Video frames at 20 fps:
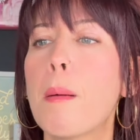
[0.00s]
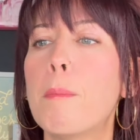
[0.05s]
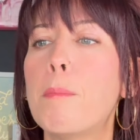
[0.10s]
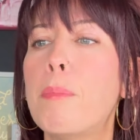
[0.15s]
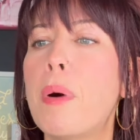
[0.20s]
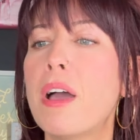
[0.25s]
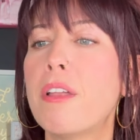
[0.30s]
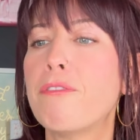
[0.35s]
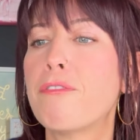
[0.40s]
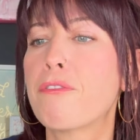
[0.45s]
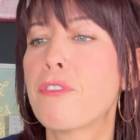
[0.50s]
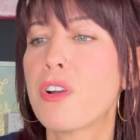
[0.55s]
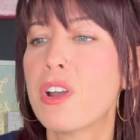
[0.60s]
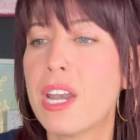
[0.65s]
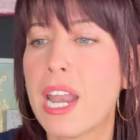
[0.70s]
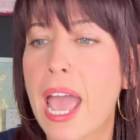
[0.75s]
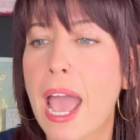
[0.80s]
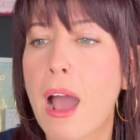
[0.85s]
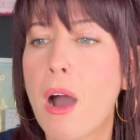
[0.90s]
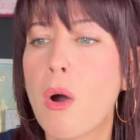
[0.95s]
But for
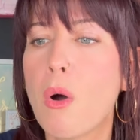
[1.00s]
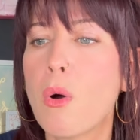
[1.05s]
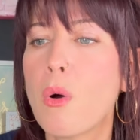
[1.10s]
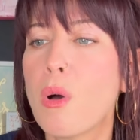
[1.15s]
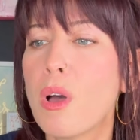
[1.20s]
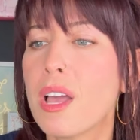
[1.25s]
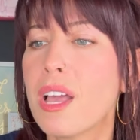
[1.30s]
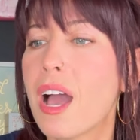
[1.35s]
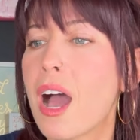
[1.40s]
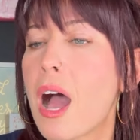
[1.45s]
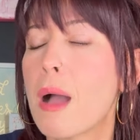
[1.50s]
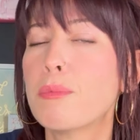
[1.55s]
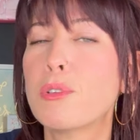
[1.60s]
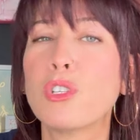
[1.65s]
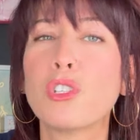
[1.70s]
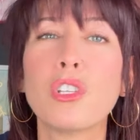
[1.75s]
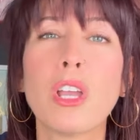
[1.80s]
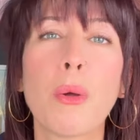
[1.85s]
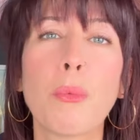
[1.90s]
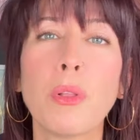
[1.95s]
now, I'm
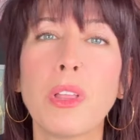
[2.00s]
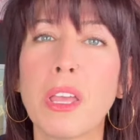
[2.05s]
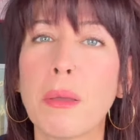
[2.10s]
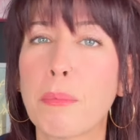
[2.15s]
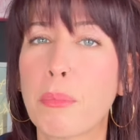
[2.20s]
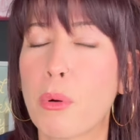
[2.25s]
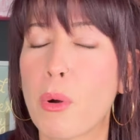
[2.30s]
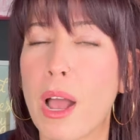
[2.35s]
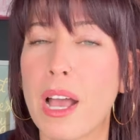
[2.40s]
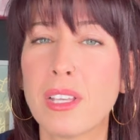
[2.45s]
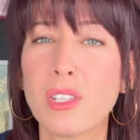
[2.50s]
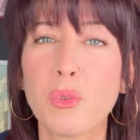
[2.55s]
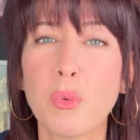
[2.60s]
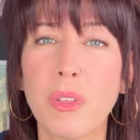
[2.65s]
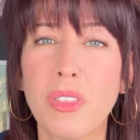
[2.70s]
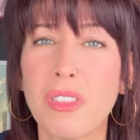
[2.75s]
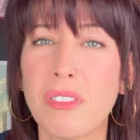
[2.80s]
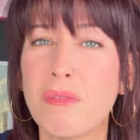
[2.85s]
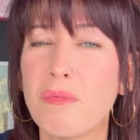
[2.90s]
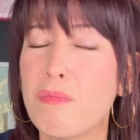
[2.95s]
just not really impressed
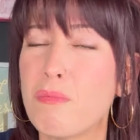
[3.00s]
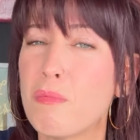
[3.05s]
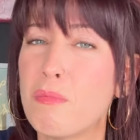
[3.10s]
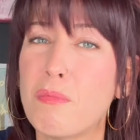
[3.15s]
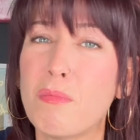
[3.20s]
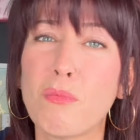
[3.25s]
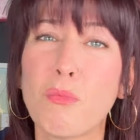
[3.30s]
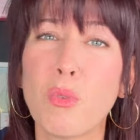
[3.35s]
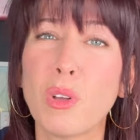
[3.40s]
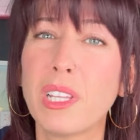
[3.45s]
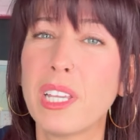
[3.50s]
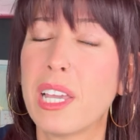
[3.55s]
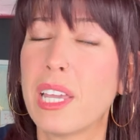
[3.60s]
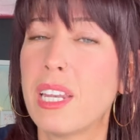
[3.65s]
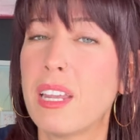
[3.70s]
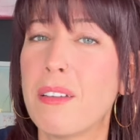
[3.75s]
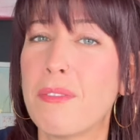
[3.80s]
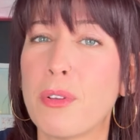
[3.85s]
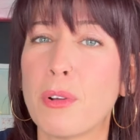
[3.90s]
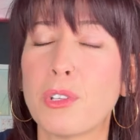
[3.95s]
with really
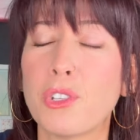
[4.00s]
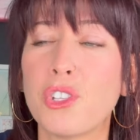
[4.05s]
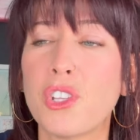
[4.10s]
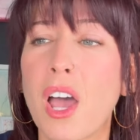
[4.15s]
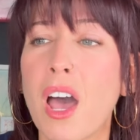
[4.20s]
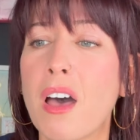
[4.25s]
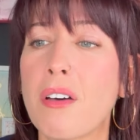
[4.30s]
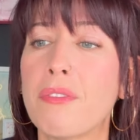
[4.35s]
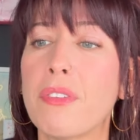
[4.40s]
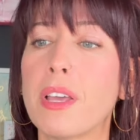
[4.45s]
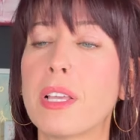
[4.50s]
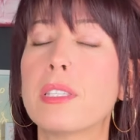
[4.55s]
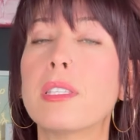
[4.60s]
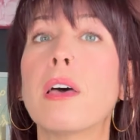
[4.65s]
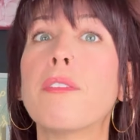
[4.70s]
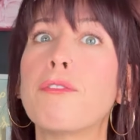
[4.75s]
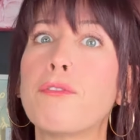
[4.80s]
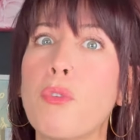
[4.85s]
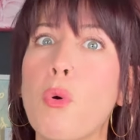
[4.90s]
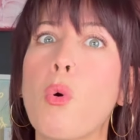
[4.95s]
any of their stuff
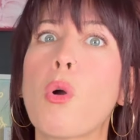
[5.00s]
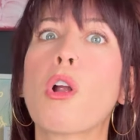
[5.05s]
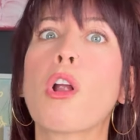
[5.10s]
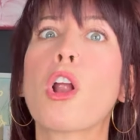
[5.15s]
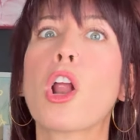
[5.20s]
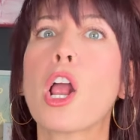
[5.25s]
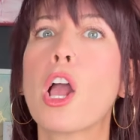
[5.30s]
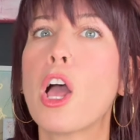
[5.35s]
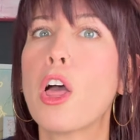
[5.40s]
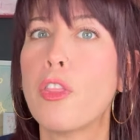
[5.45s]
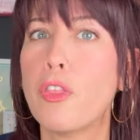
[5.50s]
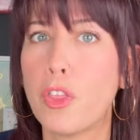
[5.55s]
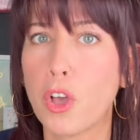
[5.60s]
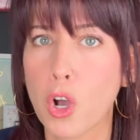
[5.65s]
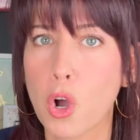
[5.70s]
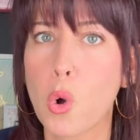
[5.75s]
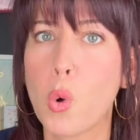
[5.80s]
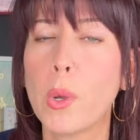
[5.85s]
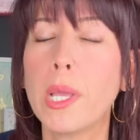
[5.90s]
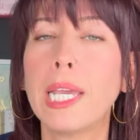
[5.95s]
except for the
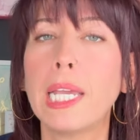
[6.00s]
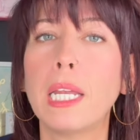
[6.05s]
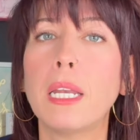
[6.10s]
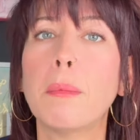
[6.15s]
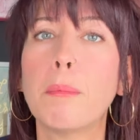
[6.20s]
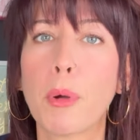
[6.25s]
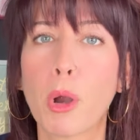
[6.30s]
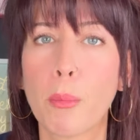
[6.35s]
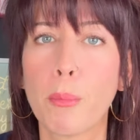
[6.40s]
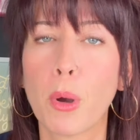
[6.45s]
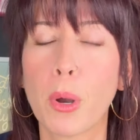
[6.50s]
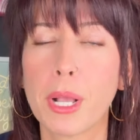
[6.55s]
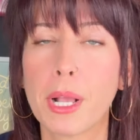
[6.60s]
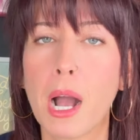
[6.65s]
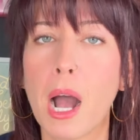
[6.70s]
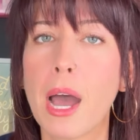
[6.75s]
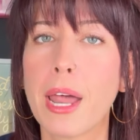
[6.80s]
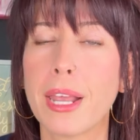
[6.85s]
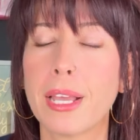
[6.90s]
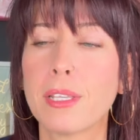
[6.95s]
Queen, Burberry
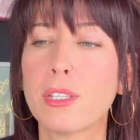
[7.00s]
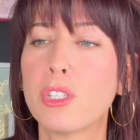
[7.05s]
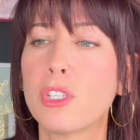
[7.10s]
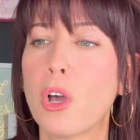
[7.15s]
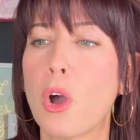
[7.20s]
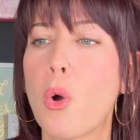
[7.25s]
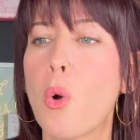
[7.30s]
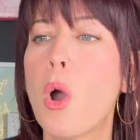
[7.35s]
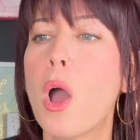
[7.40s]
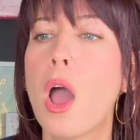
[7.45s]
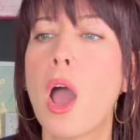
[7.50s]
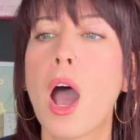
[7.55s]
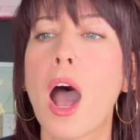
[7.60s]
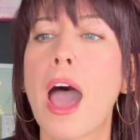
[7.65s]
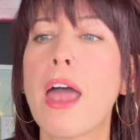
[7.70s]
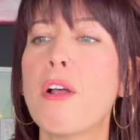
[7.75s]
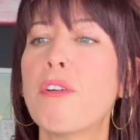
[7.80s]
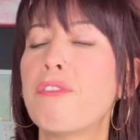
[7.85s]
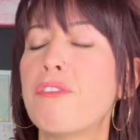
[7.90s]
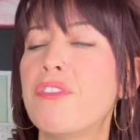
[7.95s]
Goddess. So
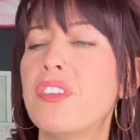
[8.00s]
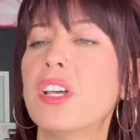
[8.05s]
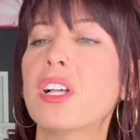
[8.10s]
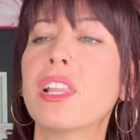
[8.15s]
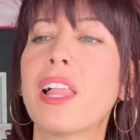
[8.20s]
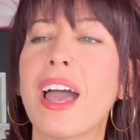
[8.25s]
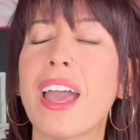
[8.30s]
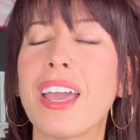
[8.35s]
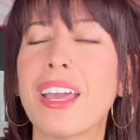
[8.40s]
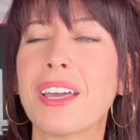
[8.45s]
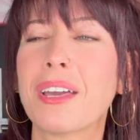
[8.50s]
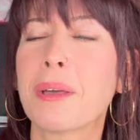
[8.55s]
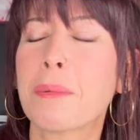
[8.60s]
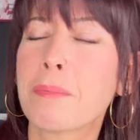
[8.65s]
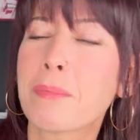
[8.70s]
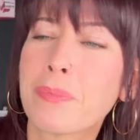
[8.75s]
I don't feel like,